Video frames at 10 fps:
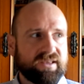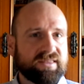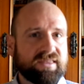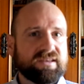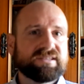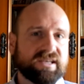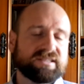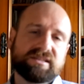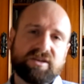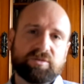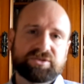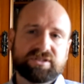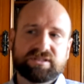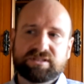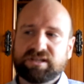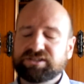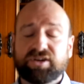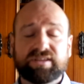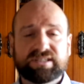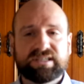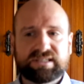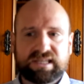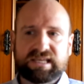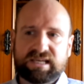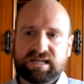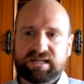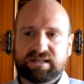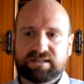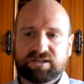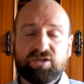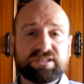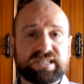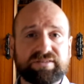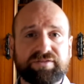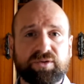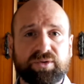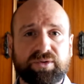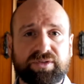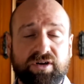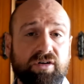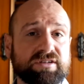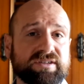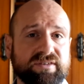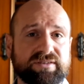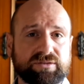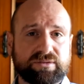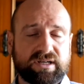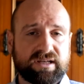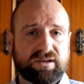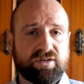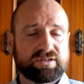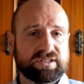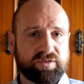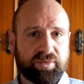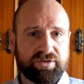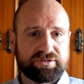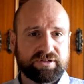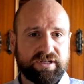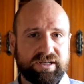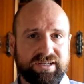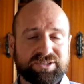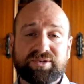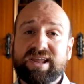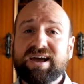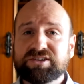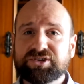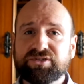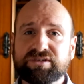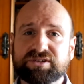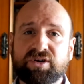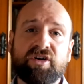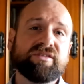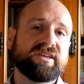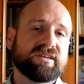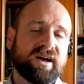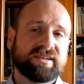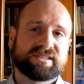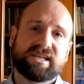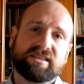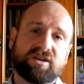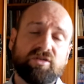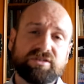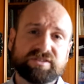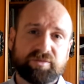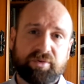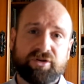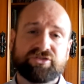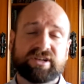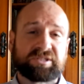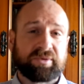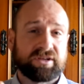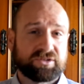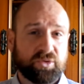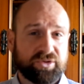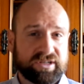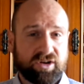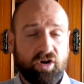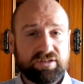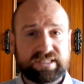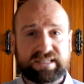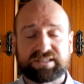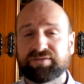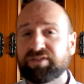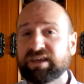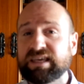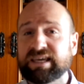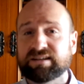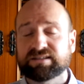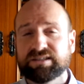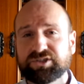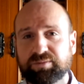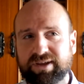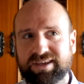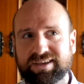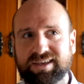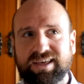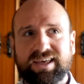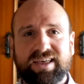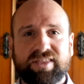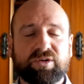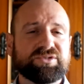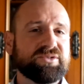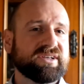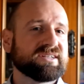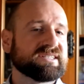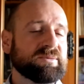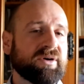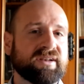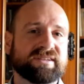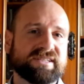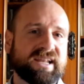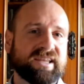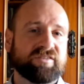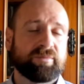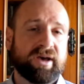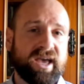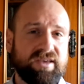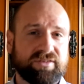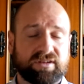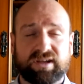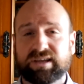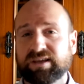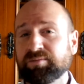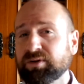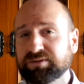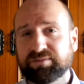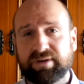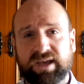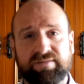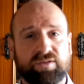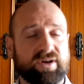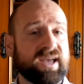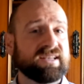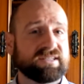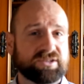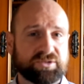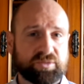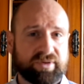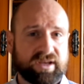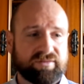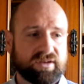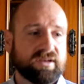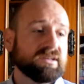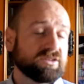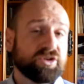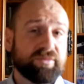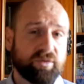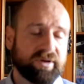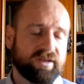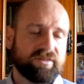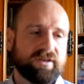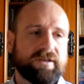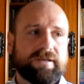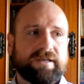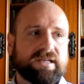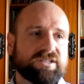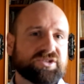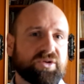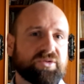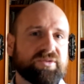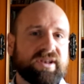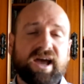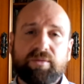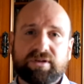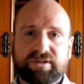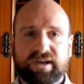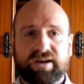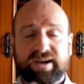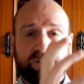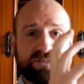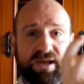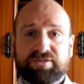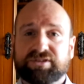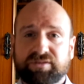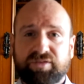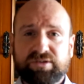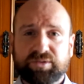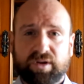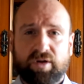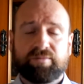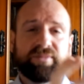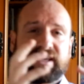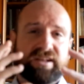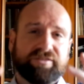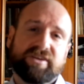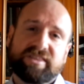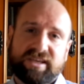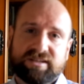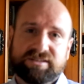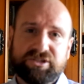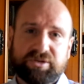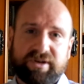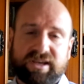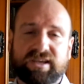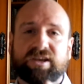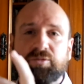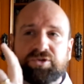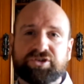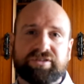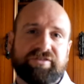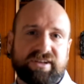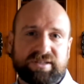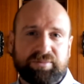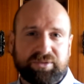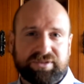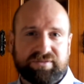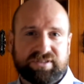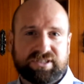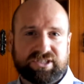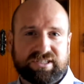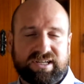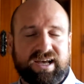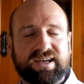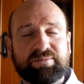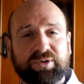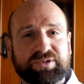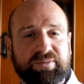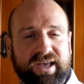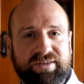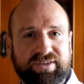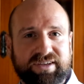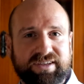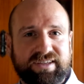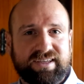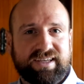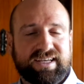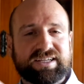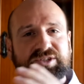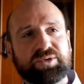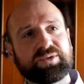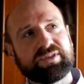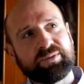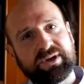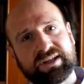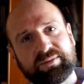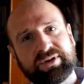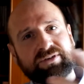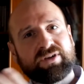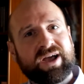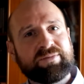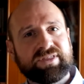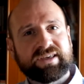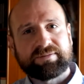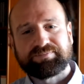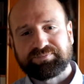this hits the options, this hits the content for the cognitive level, the cognitive approach. So now students not only understand the cognitive approach and it's being taught in context of thinking and decision making, they also get a deeper understanding of a behavior like impulsive behavior or antisocial behavior, criminal behavior. So now we look at, okay, damage to the frontal lobe can affect thinking and decision making, which could affect impulsive behavior. So we get a better alignment there.